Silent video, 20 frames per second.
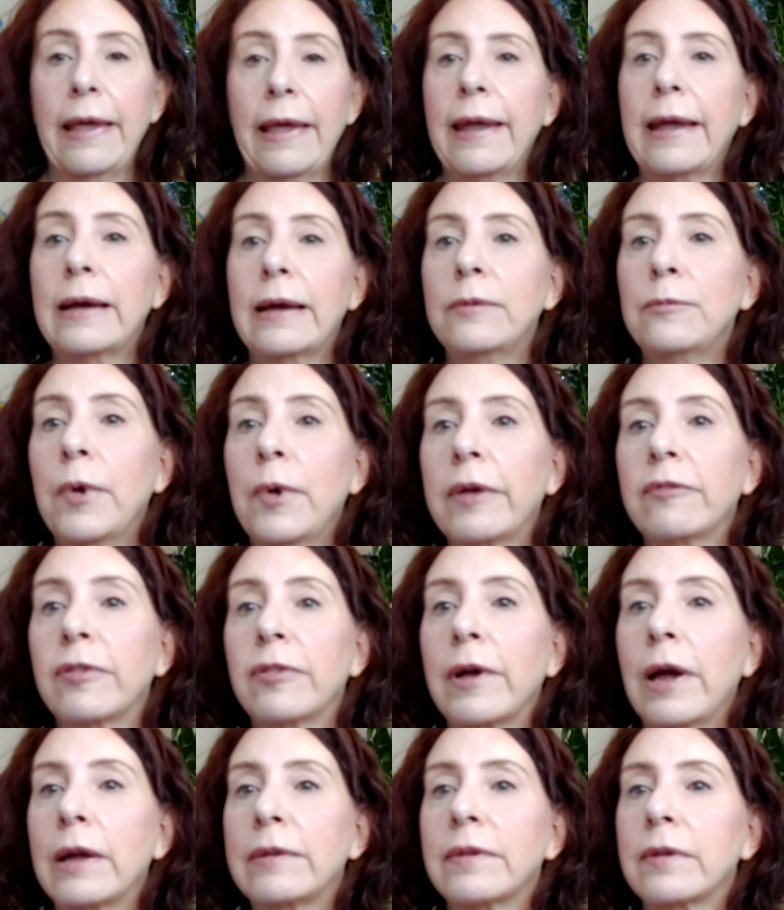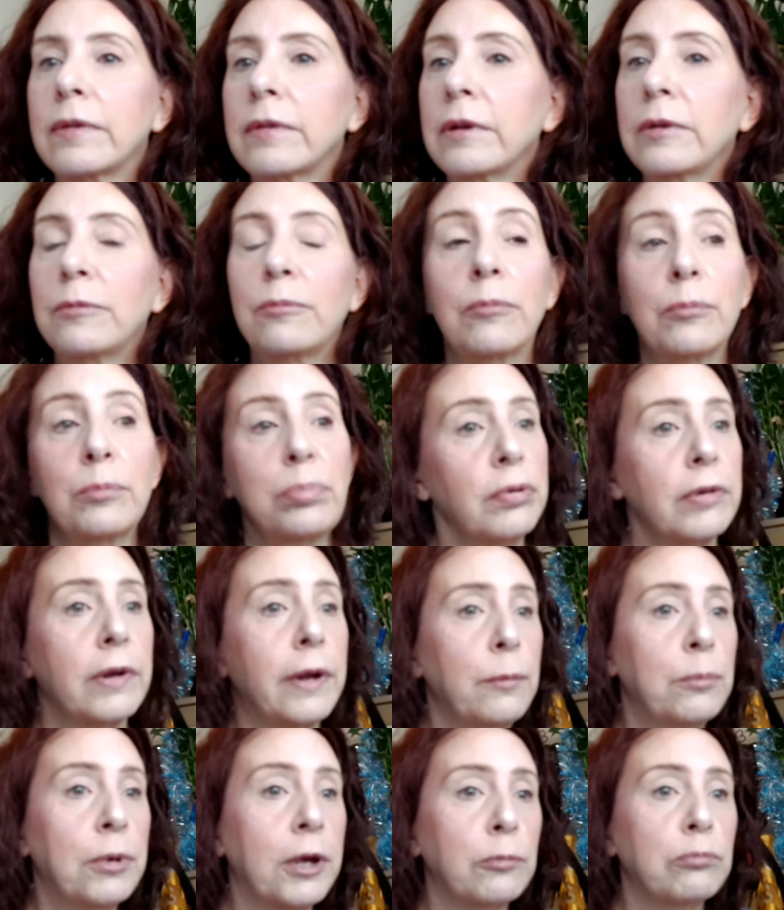and we've got some
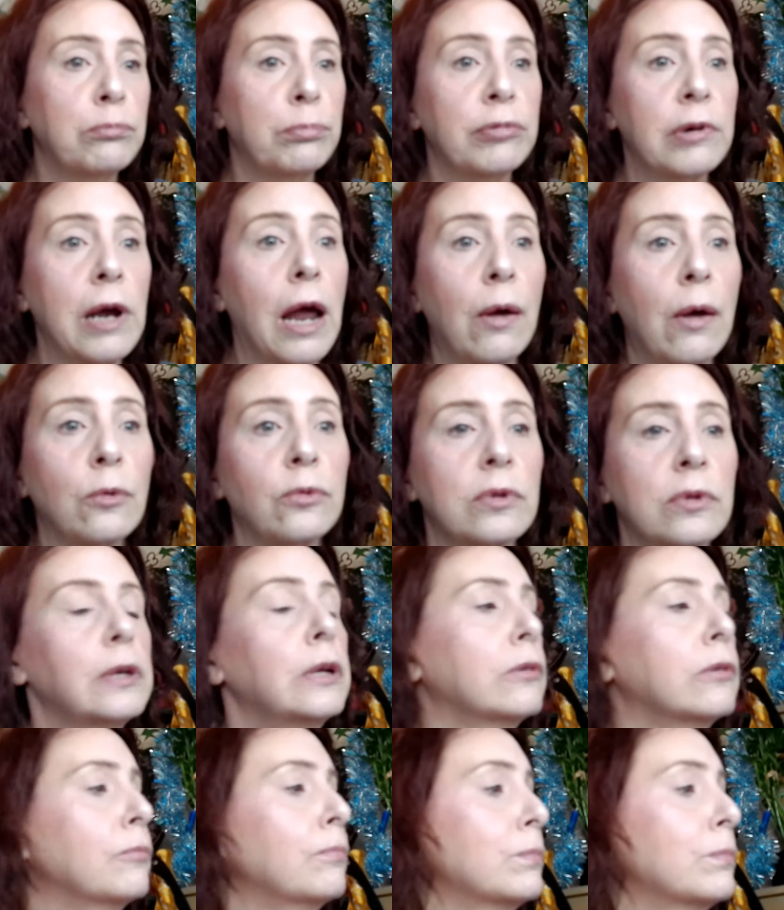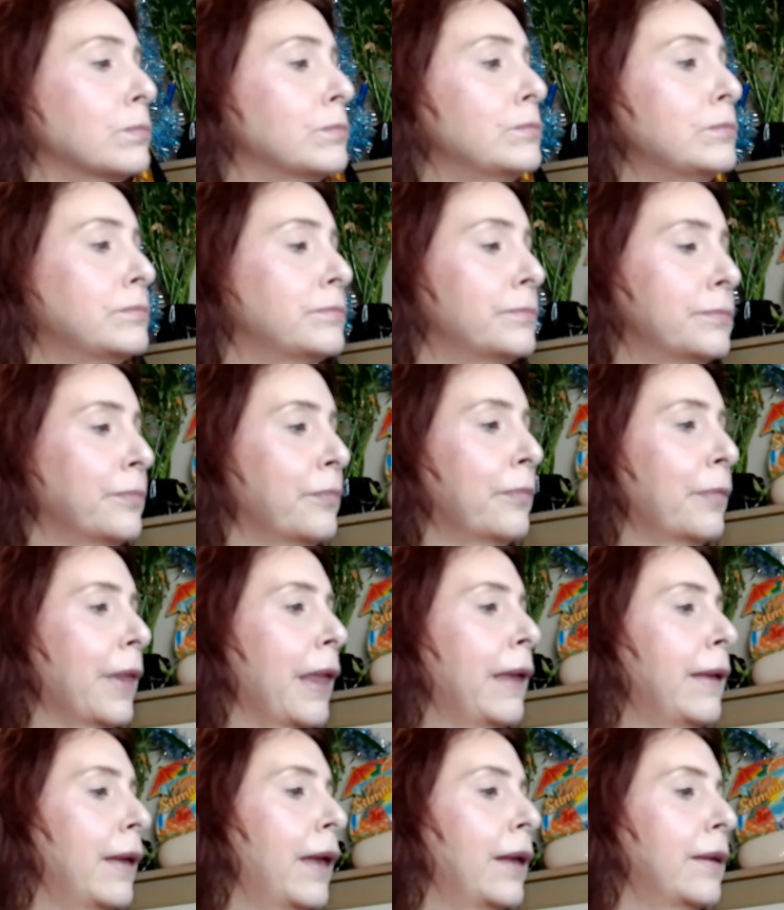pretty big brows here.
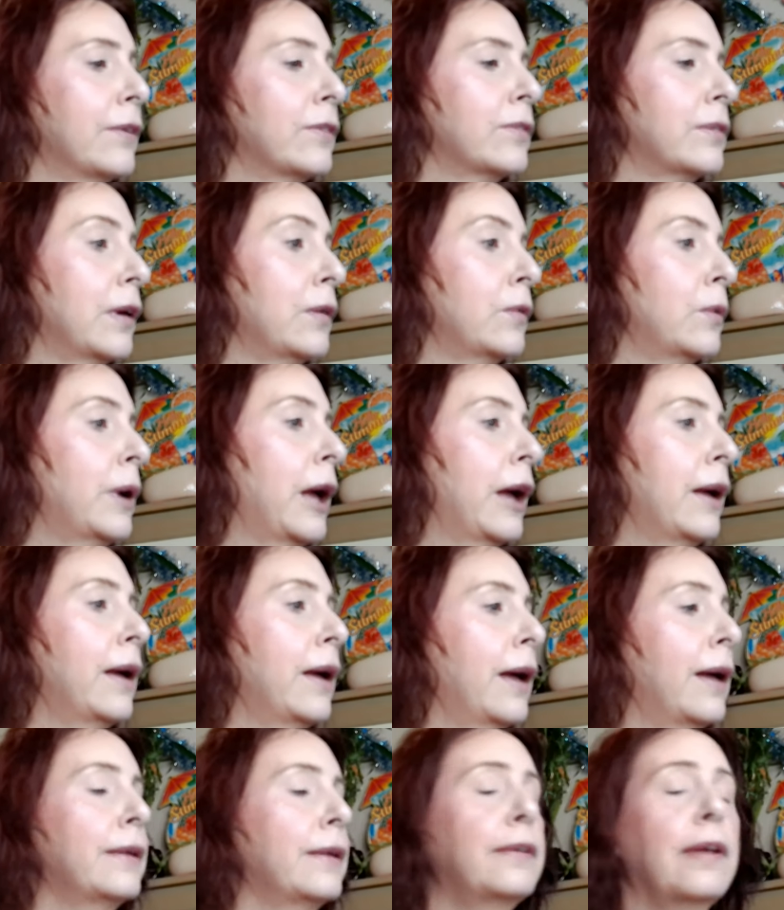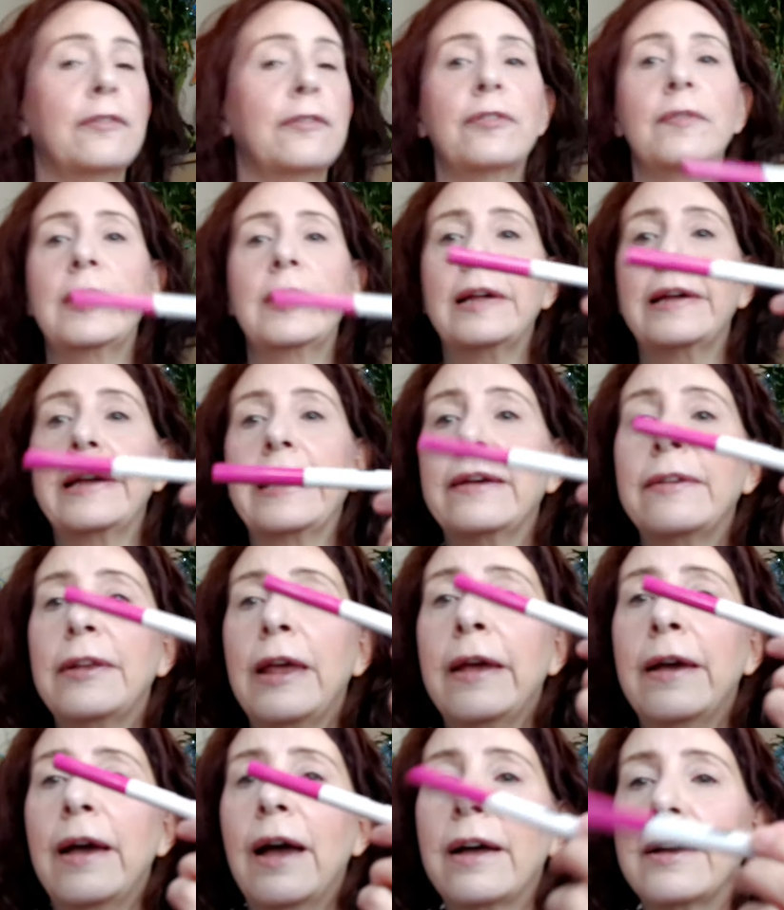So uh, definitely
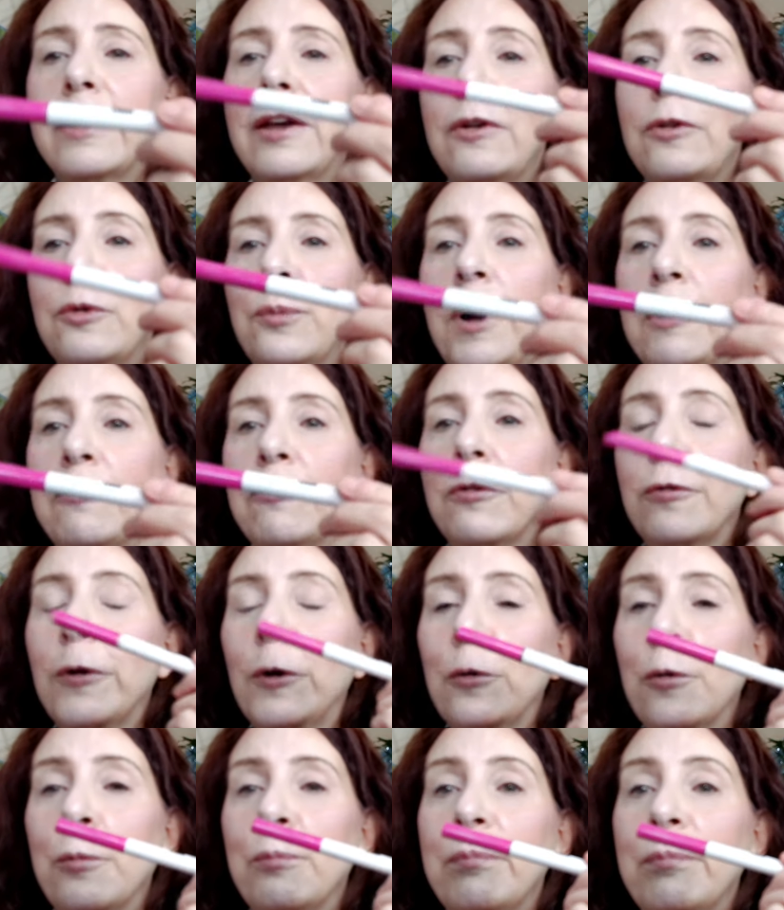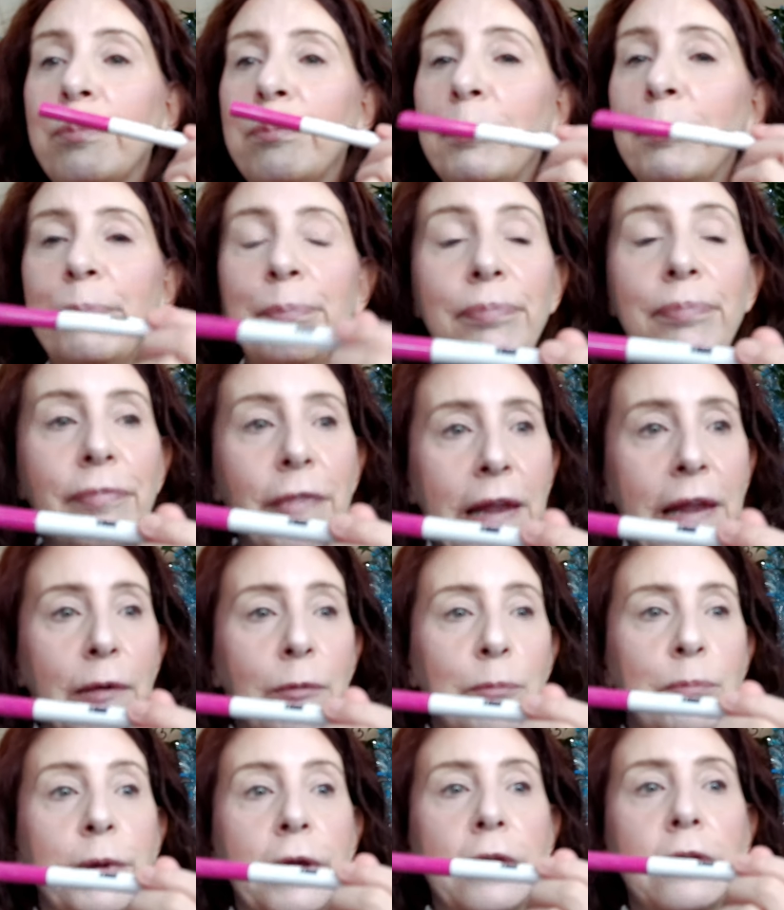a good one for
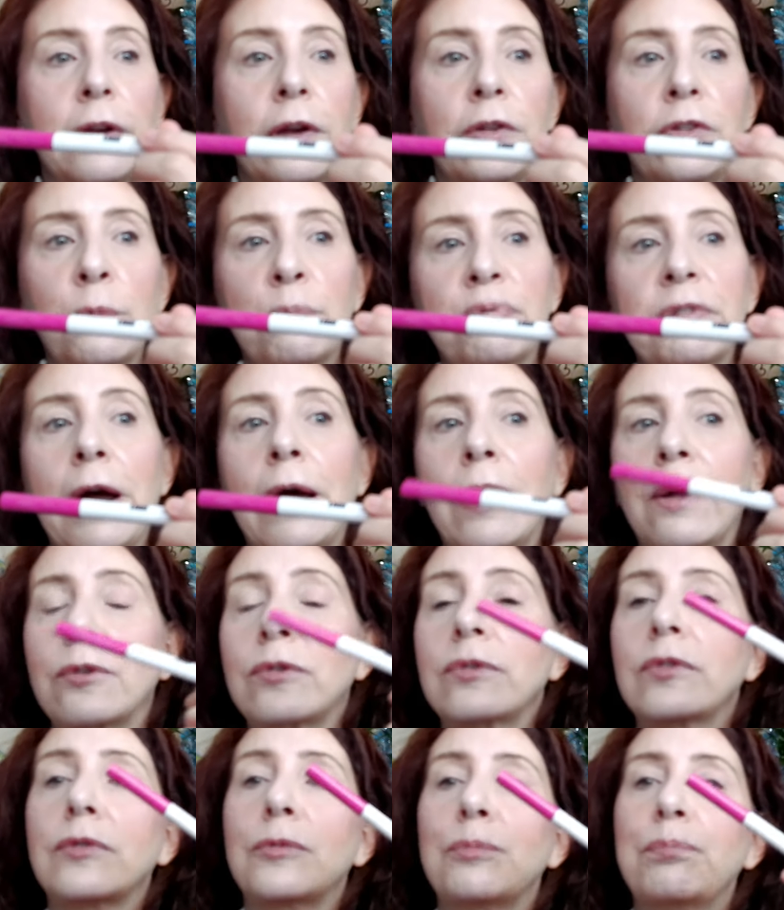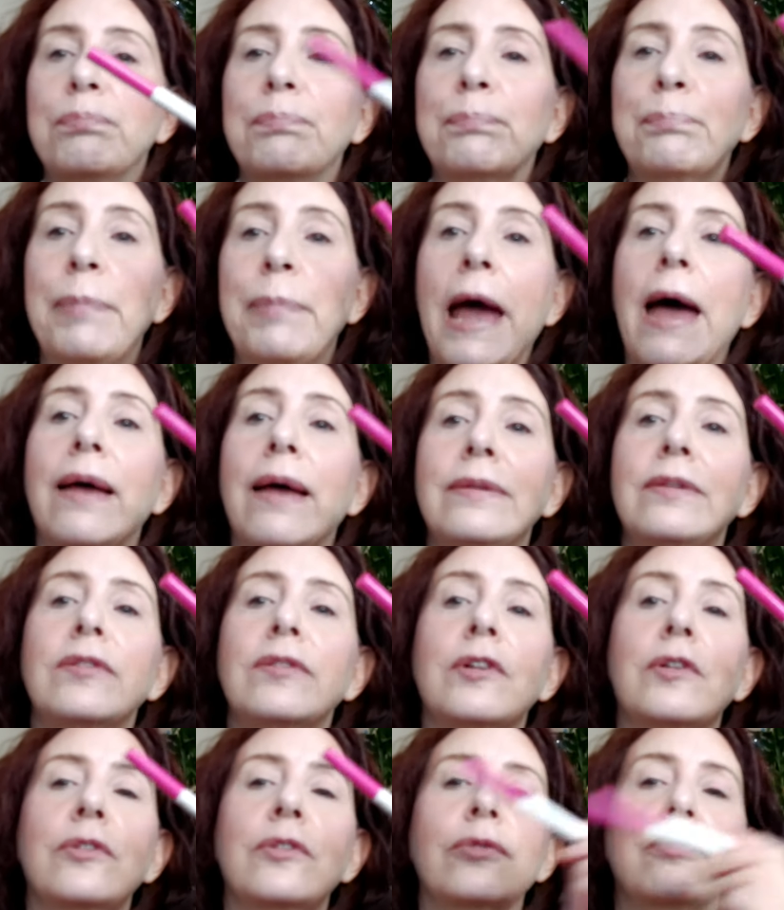building your brows
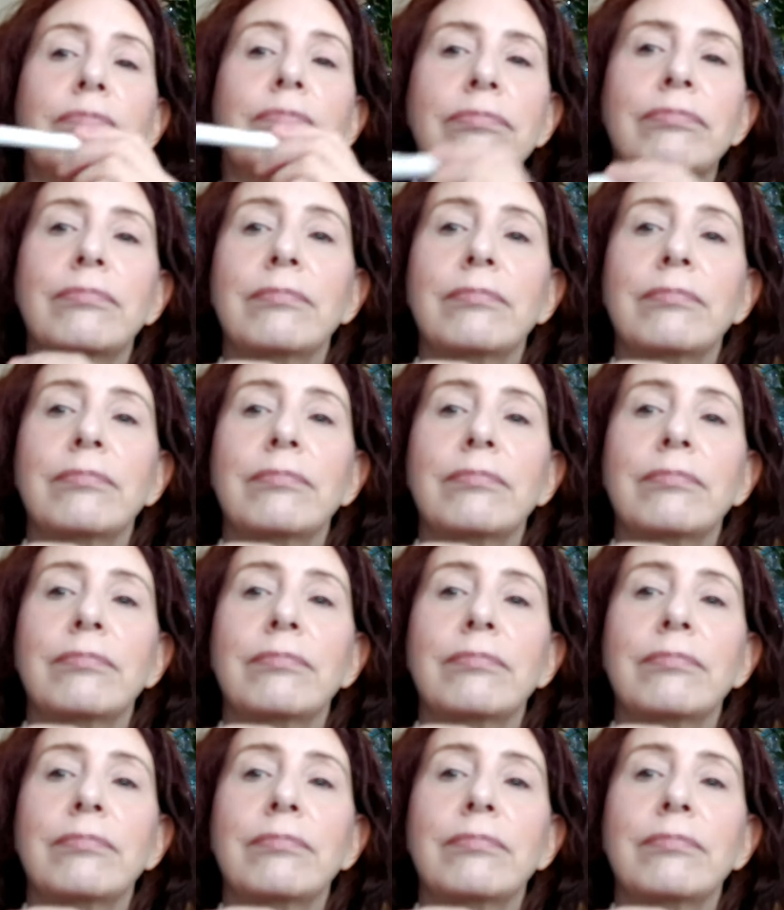past